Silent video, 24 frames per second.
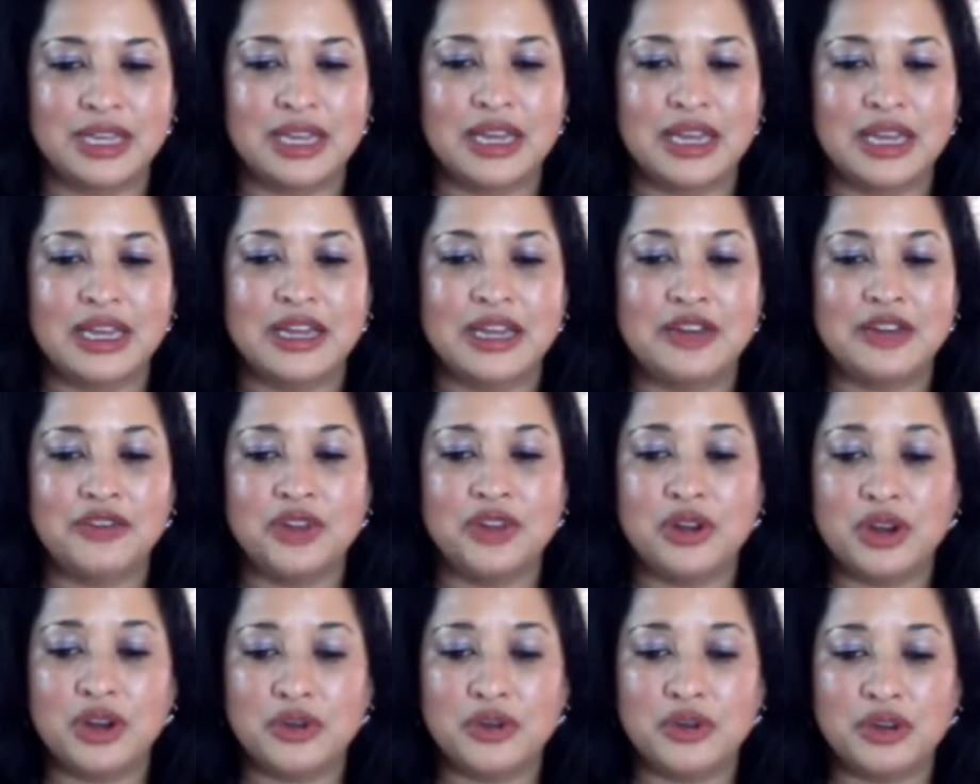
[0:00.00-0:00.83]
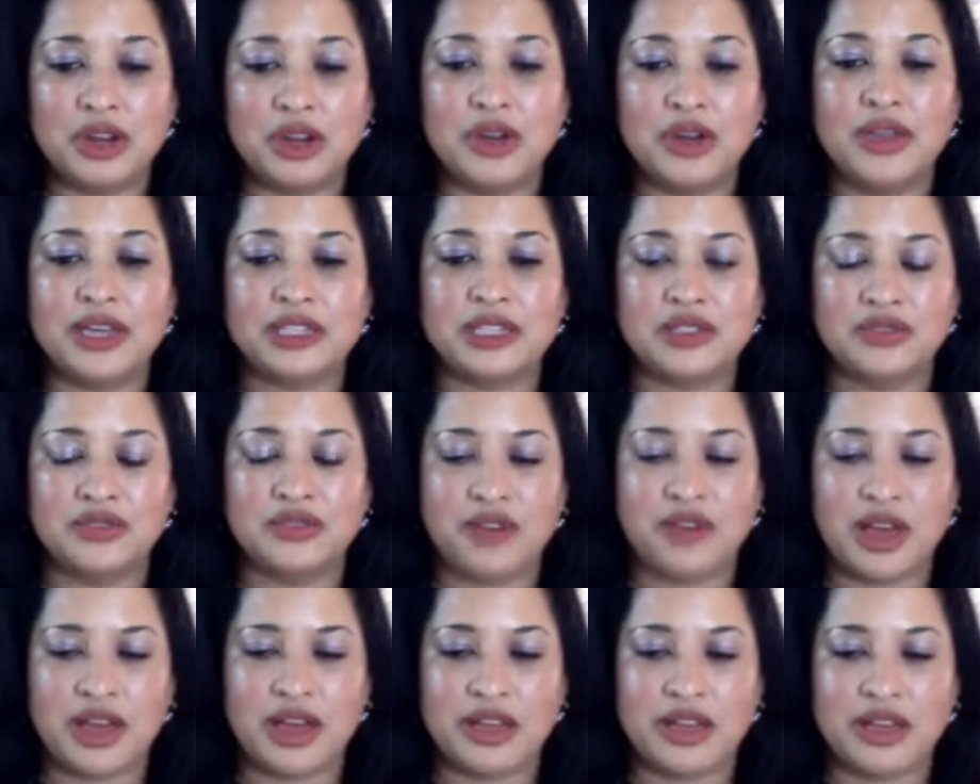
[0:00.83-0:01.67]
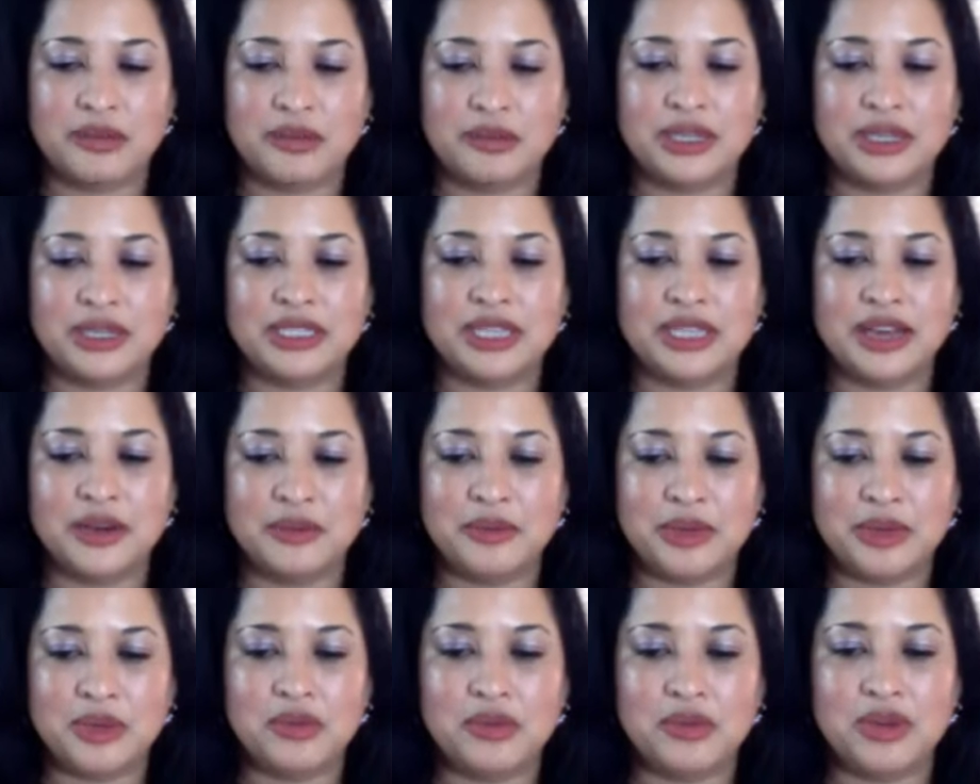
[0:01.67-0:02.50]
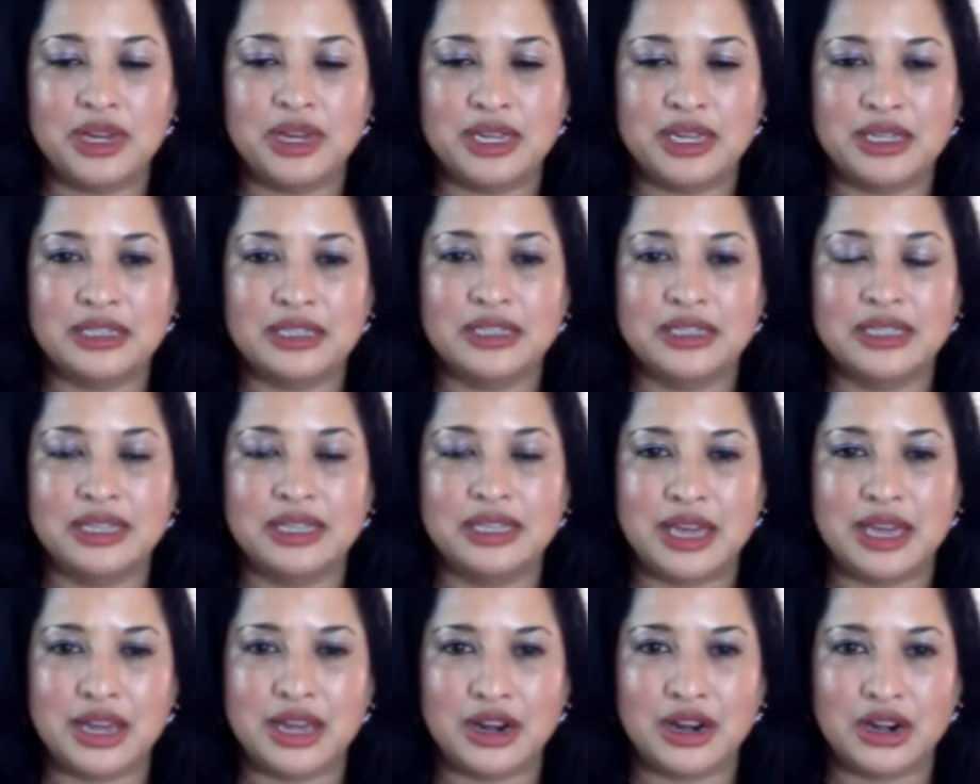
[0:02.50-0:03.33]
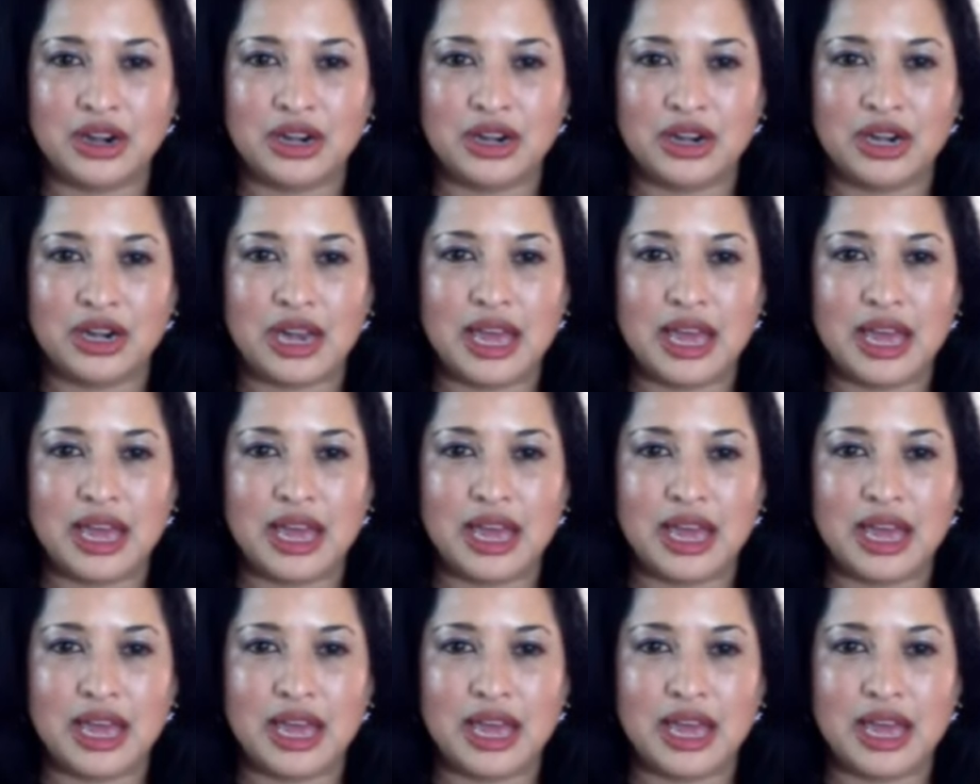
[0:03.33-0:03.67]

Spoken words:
And if you don't know, that's fine. But tell me what's there.